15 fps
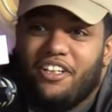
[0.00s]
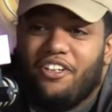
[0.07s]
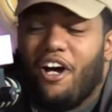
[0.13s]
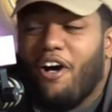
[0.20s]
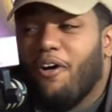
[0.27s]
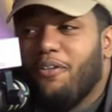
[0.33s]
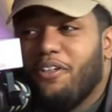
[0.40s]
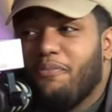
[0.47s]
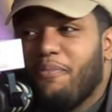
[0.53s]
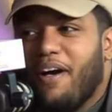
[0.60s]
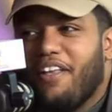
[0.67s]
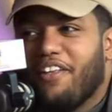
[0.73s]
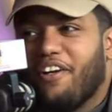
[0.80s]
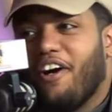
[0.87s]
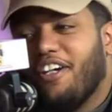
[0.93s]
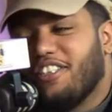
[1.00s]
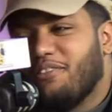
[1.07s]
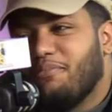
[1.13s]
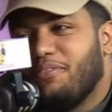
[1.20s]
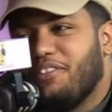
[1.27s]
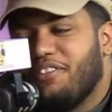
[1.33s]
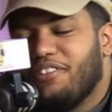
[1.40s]
not only by the
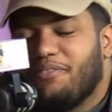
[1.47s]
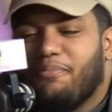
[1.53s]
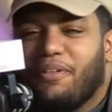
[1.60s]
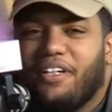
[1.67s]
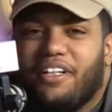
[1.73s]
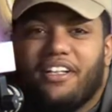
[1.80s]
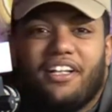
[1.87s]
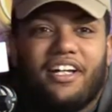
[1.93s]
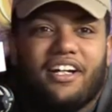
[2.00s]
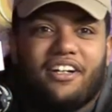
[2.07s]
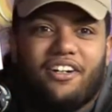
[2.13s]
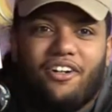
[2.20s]
customers, but like